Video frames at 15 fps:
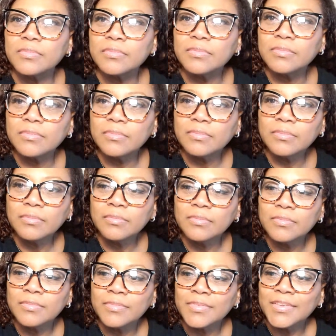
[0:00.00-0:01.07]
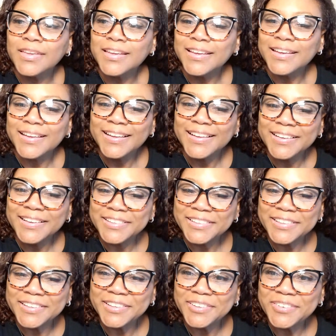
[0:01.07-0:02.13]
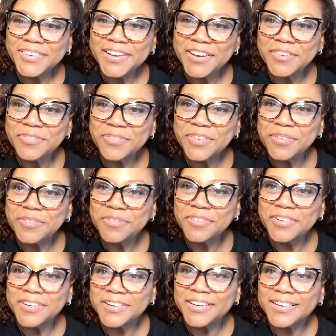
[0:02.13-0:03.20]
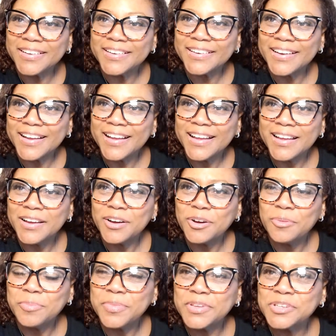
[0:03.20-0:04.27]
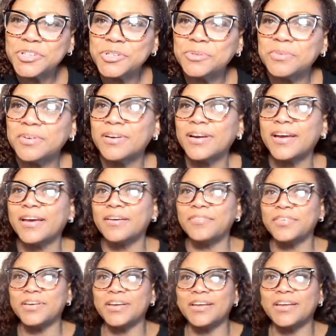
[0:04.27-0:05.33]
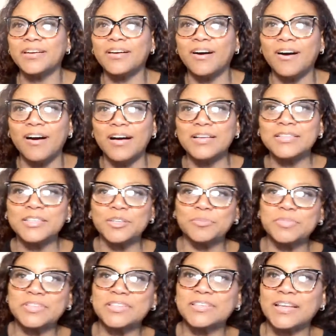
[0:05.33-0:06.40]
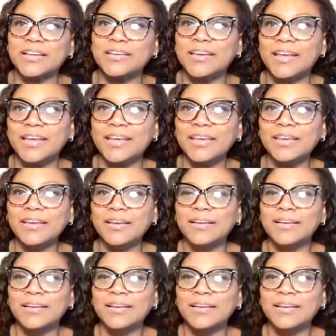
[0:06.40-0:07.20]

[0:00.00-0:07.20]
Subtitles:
Mhm. Hello, everyone. I hope that you are having an awesome Sunday.